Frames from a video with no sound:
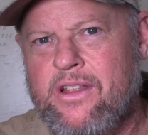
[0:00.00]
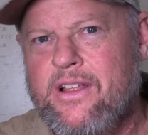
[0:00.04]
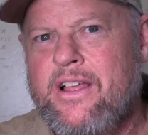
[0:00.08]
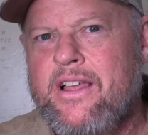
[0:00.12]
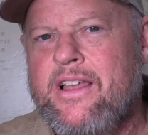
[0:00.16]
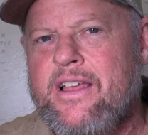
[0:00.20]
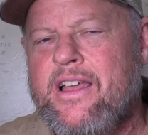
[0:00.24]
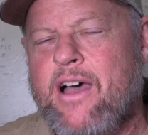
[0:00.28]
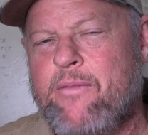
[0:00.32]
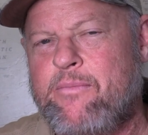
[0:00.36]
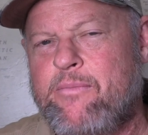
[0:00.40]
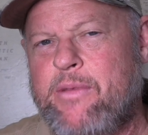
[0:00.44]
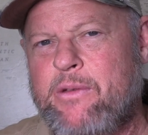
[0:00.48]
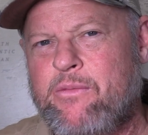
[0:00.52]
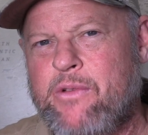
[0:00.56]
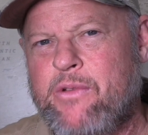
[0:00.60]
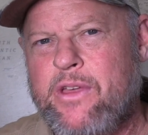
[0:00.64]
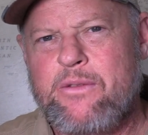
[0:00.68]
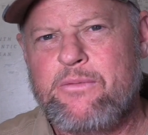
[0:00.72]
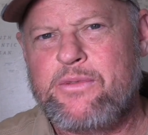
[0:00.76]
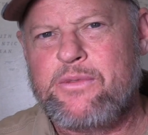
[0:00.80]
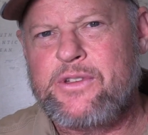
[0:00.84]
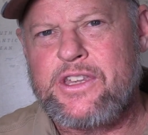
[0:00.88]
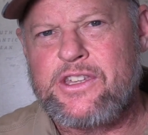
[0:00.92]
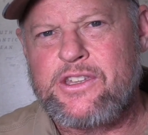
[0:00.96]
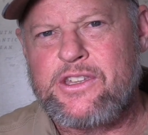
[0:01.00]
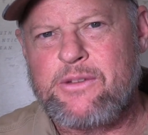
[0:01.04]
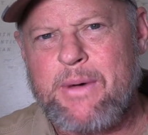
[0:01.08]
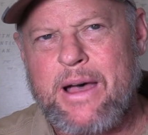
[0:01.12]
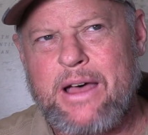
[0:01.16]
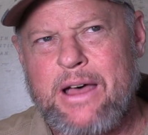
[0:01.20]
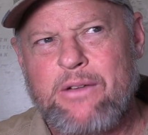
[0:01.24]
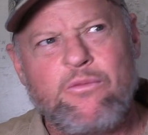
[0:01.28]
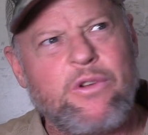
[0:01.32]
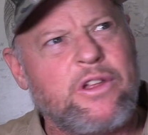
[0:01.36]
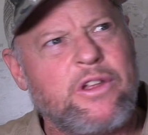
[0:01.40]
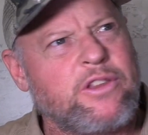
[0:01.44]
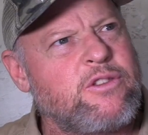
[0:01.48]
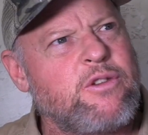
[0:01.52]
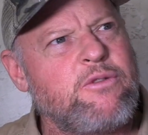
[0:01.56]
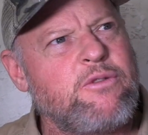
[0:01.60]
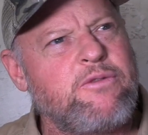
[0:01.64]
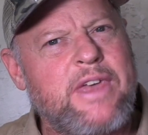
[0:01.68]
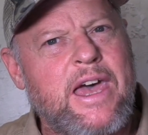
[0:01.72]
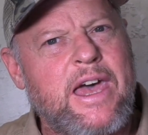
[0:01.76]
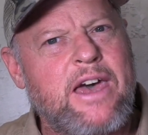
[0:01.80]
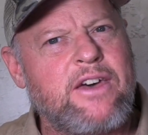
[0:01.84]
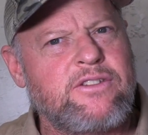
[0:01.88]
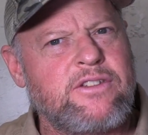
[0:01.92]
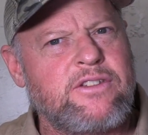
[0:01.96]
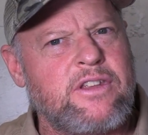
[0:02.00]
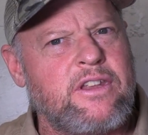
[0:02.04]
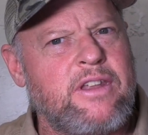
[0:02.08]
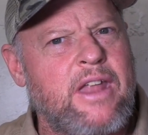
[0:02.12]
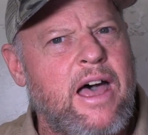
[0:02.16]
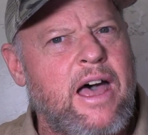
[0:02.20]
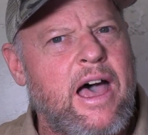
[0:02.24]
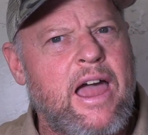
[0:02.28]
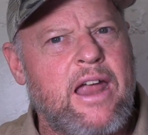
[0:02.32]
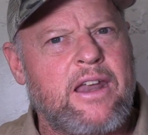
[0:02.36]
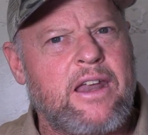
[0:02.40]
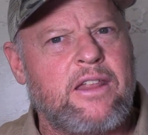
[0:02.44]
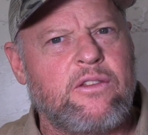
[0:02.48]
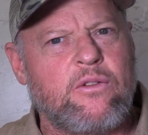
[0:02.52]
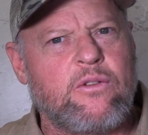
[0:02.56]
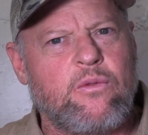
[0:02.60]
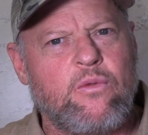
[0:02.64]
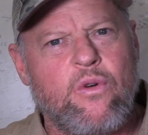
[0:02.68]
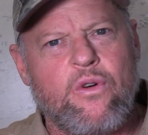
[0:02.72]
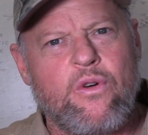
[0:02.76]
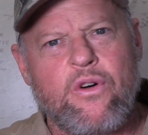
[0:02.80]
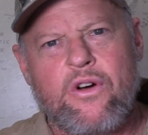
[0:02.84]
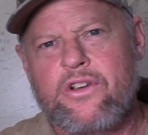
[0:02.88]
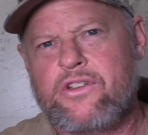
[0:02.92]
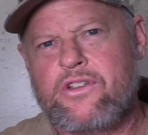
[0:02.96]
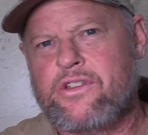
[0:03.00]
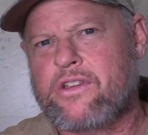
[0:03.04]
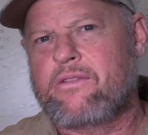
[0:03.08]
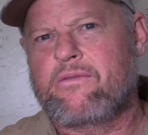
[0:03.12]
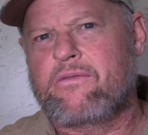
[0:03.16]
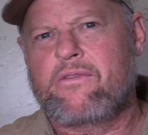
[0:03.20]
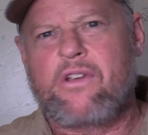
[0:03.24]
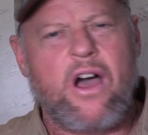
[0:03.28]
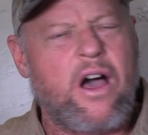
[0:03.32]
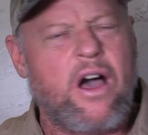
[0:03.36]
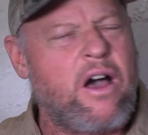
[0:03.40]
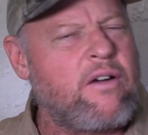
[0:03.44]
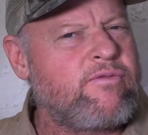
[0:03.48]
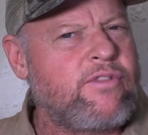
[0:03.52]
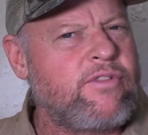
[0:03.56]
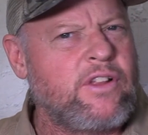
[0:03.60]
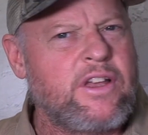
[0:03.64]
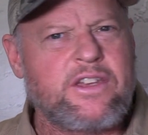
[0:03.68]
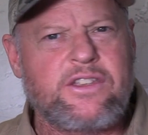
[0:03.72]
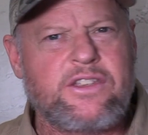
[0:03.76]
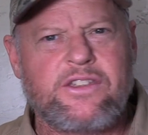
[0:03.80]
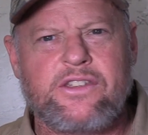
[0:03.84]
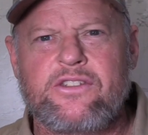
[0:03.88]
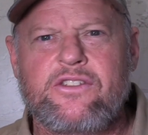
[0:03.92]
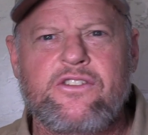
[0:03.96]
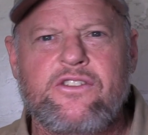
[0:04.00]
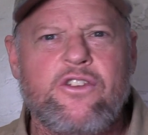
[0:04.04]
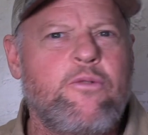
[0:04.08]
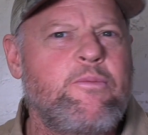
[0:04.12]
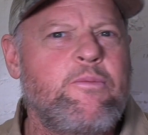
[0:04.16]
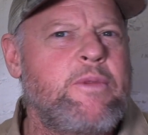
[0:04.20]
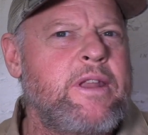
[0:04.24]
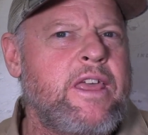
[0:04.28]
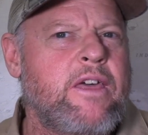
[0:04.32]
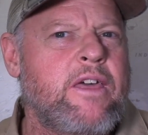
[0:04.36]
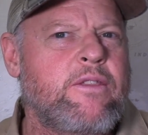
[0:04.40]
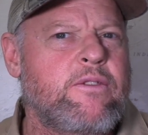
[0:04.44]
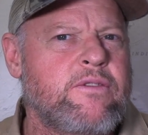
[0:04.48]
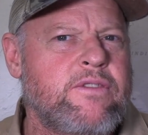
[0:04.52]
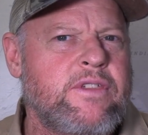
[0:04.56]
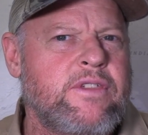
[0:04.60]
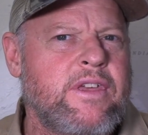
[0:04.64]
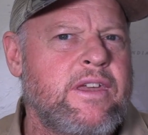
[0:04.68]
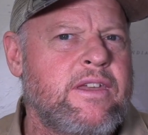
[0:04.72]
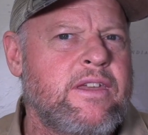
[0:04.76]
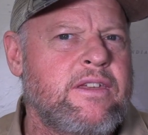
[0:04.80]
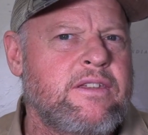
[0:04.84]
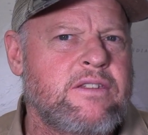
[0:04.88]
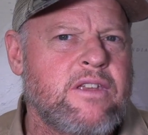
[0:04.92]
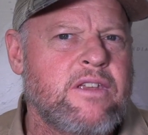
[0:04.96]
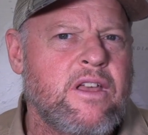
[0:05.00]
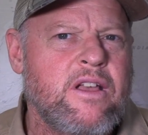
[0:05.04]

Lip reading: I've been with them since about, 2009, in the wars and conflicts and so many other things.